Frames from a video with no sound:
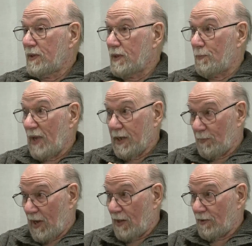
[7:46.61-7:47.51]
the betting
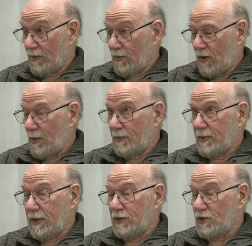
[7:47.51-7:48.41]
parlor, or
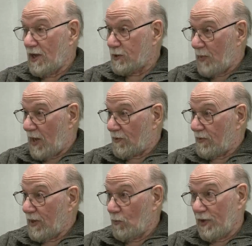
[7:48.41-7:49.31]
the slots parlor,
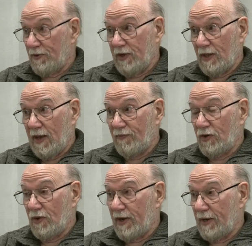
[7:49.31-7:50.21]
whether they'll have it or
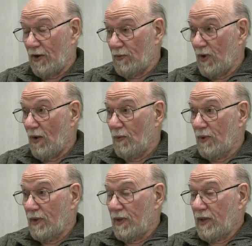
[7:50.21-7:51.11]
not, I don't know,
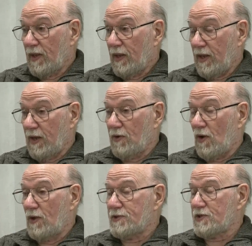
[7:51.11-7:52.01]
and
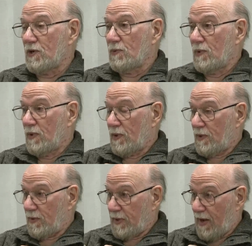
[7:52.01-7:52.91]
also
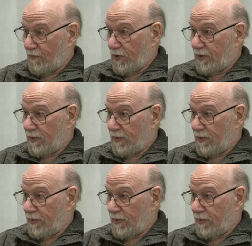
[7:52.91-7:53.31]
Everett.